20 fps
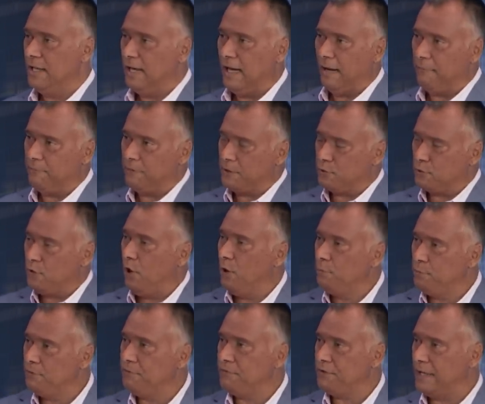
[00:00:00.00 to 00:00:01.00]
Um, the
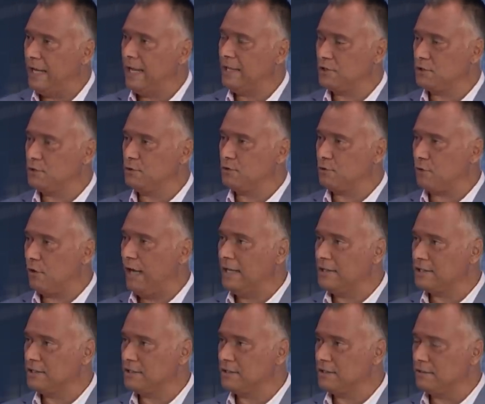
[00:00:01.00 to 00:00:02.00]
global financial
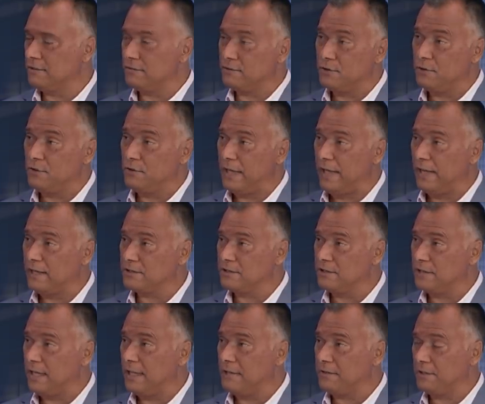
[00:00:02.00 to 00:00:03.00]
crisis of
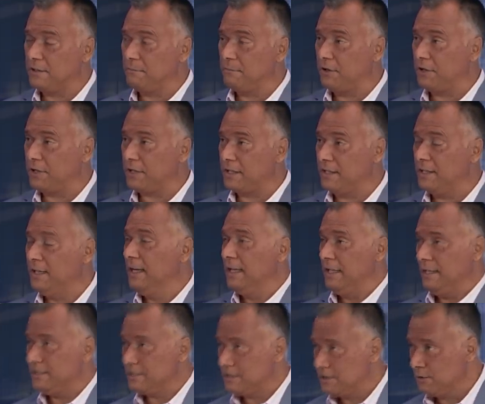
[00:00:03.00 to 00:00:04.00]
2008 that America
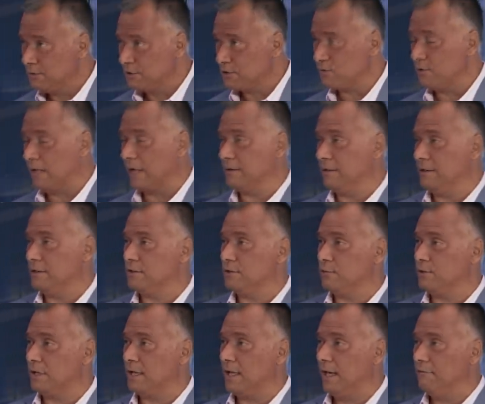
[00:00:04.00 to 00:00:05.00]
is still struggling to
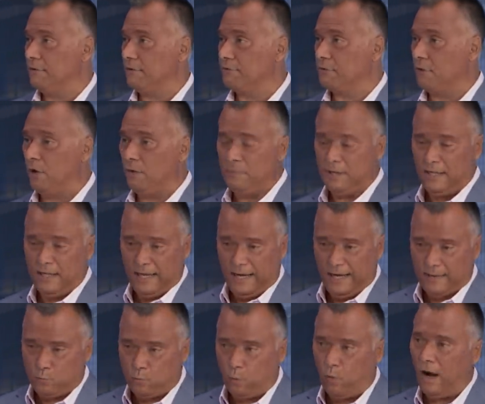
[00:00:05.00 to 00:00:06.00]
recover from
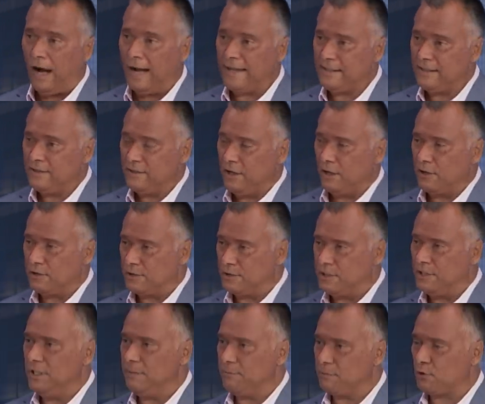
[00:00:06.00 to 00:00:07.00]
and widened those
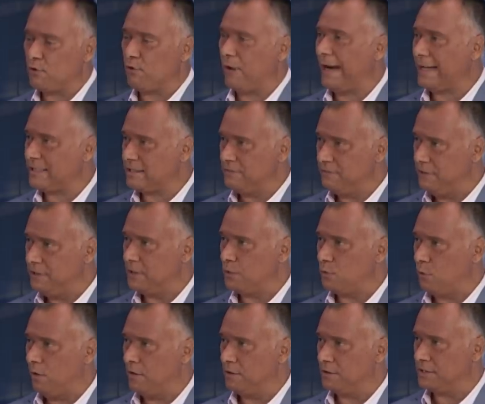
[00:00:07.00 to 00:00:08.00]
deep cracks of
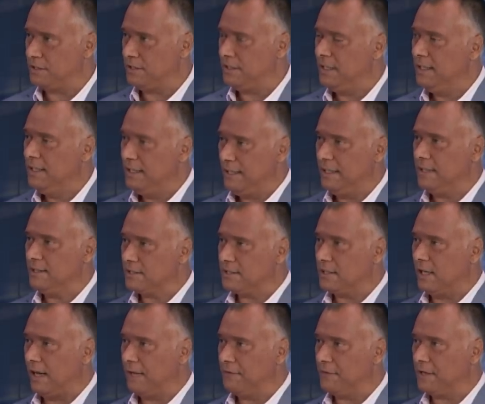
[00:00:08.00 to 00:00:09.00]
inequality
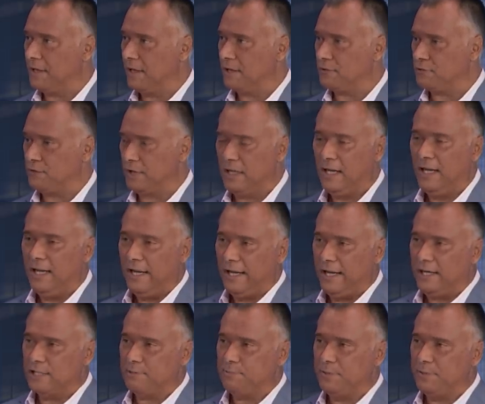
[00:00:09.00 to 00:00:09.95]
inside the country. It has